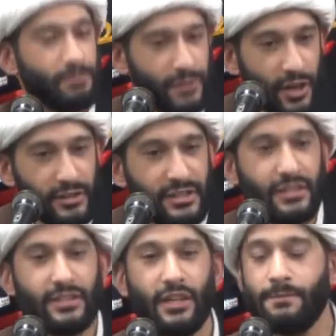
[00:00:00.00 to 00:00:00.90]
Young
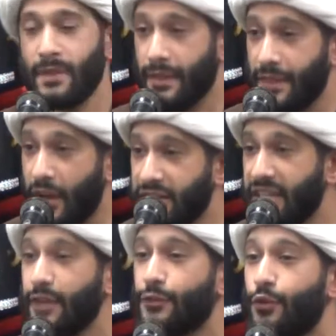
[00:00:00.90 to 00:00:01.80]
sister,
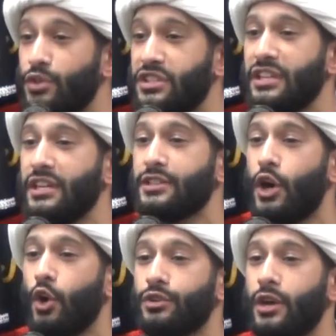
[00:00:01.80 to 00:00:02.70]
13, 14 years
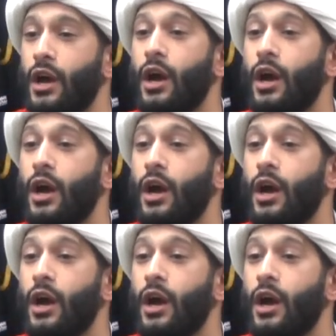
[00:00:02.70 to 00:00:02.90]
old,